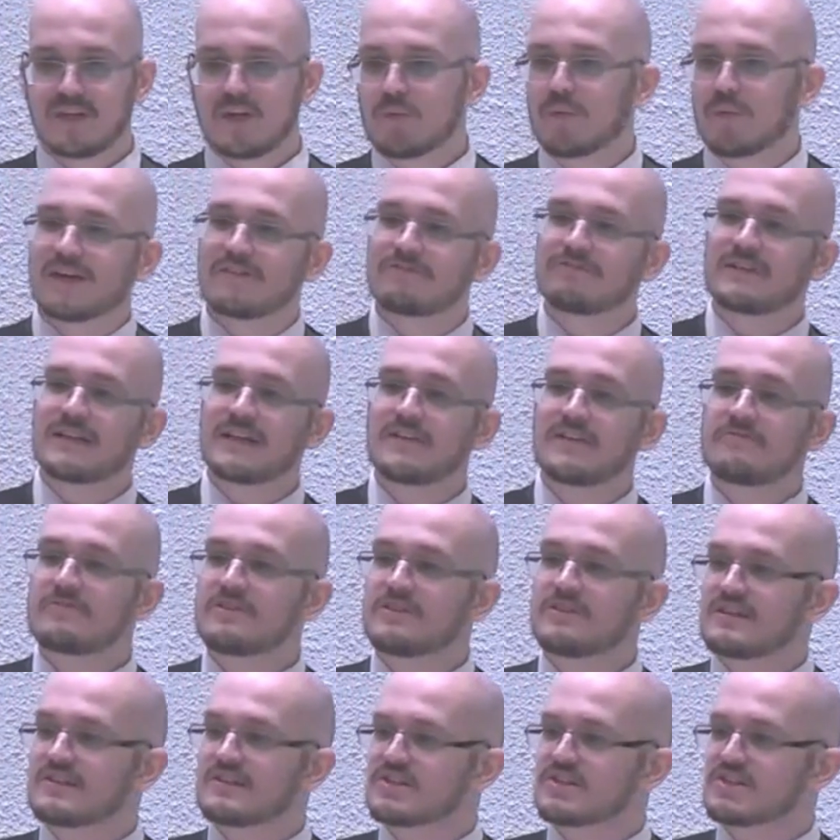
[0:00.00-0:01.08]
We have
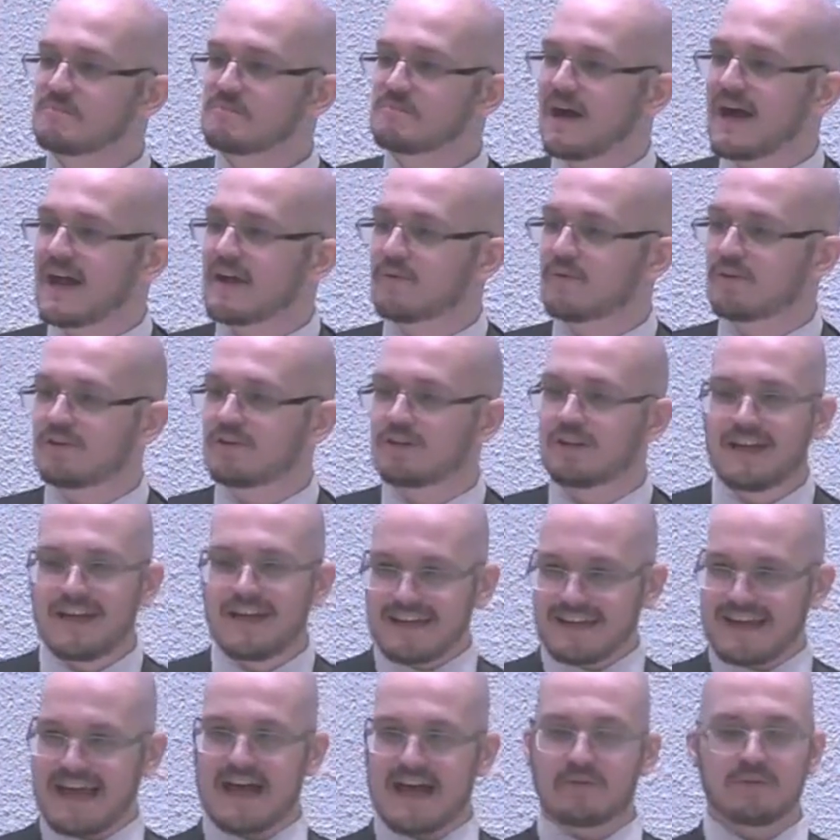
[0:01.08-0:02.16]
lived this spiral
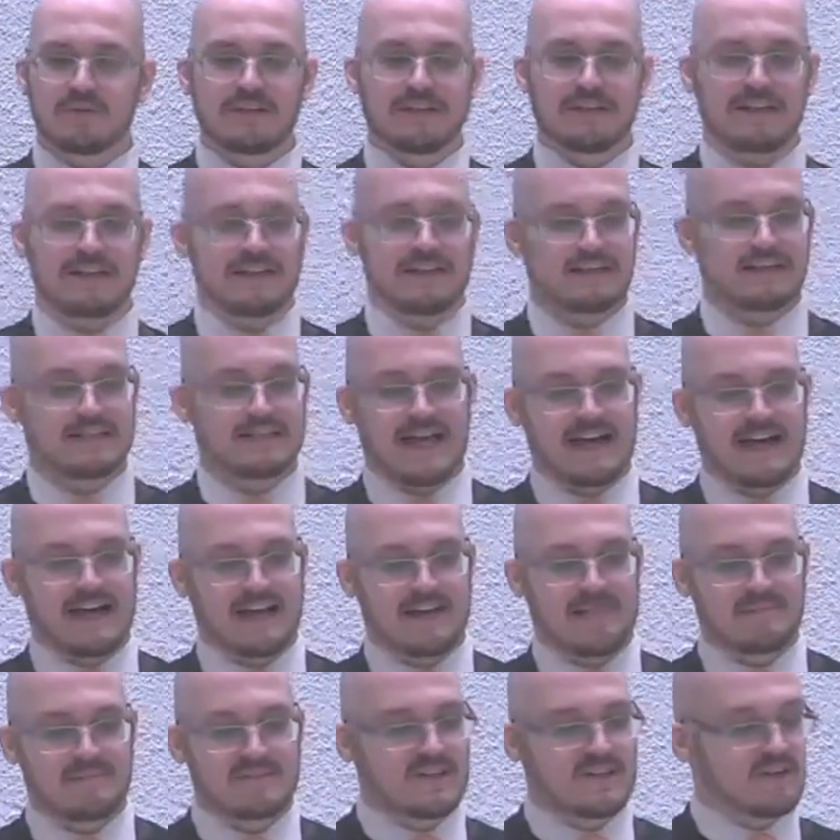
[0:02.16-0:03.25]
countless
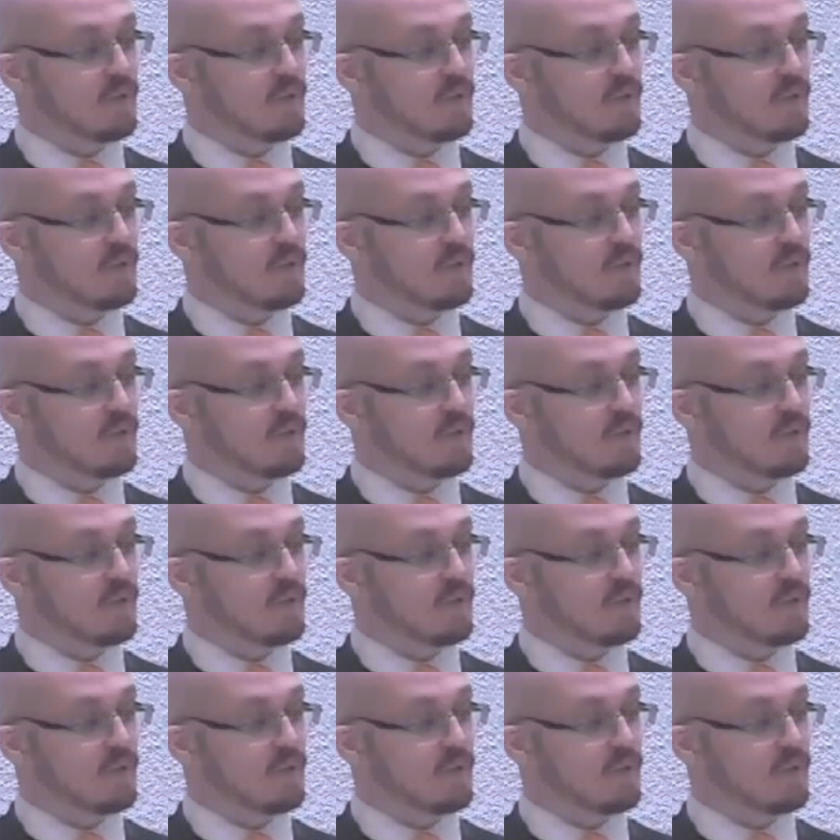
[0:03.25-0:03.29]
times,